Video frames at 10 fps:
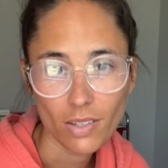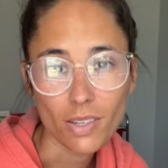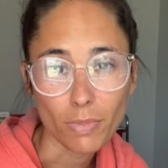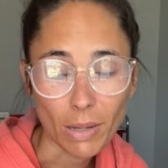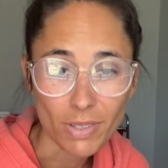
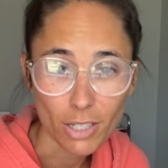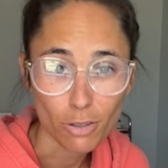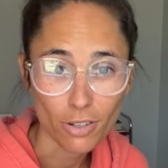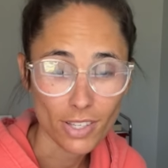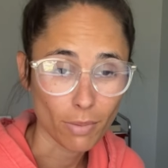Sometimes
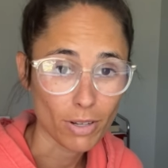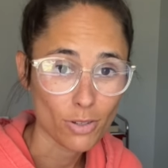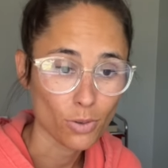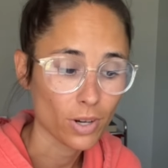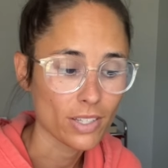teachers send me
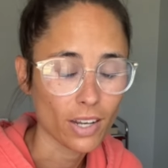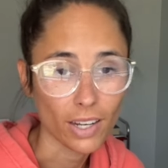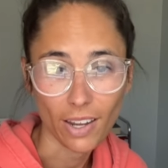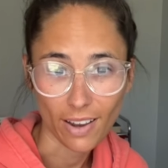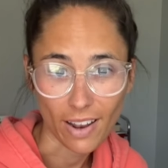stories that I
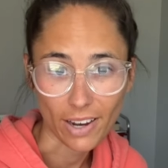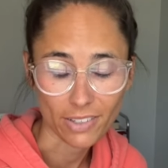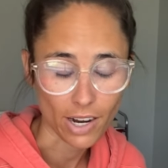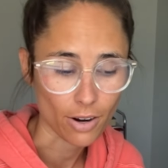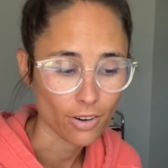can't
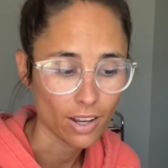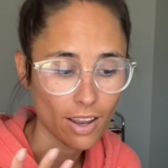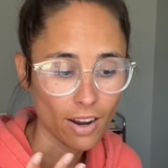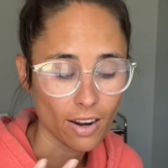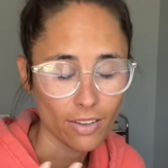act out
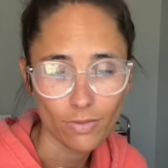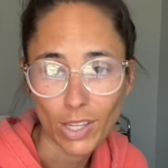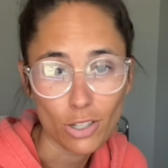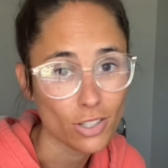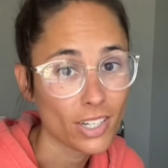and
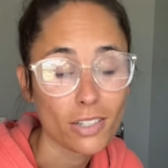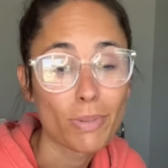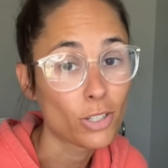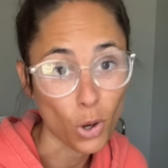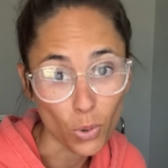they just need to
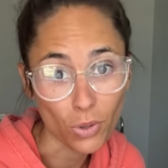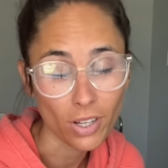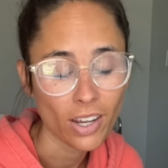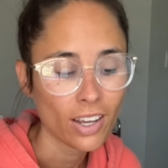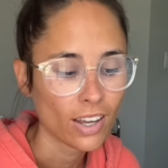be told.
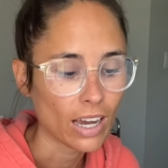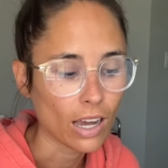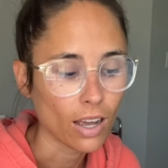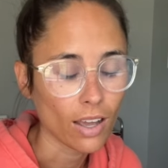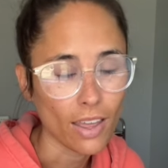
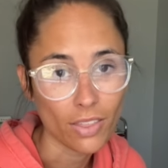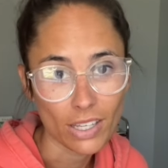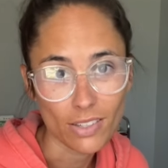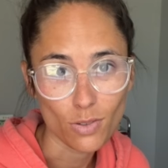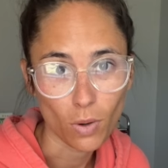And
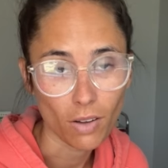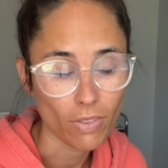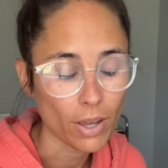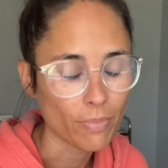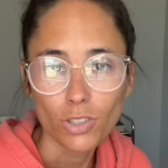this is one
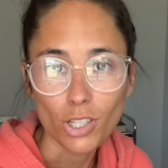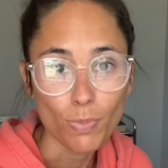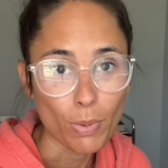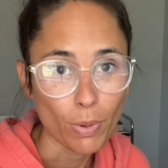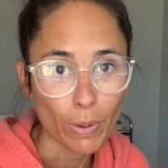of them. Just
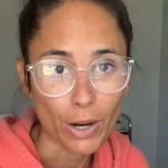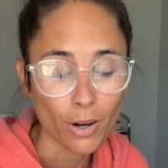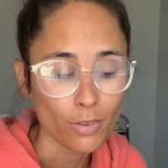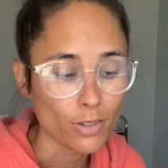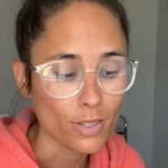be
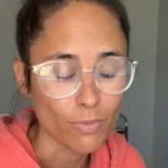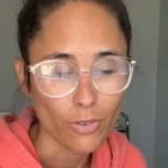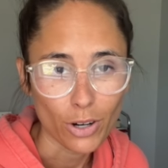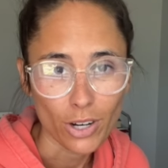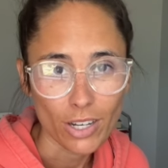prepared. There's some
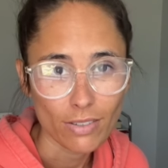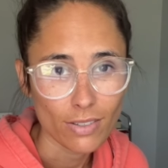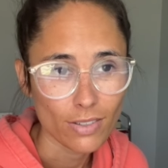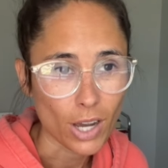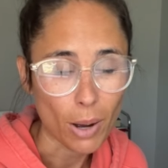very
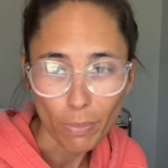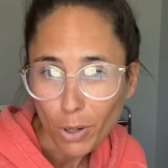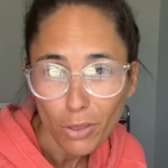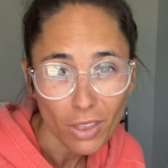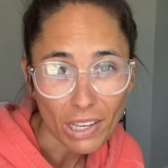
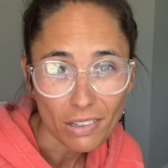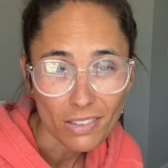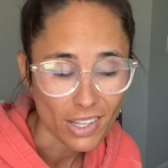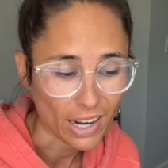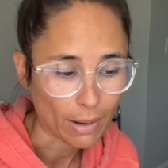somber
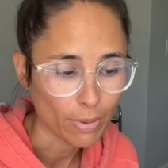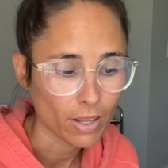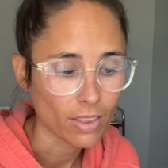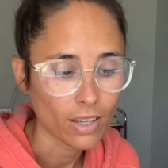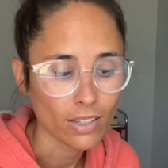things that happen
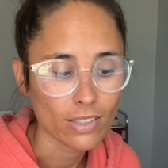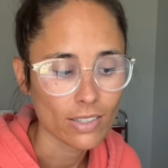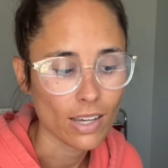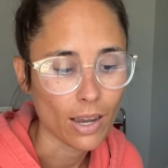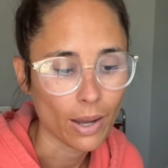in this.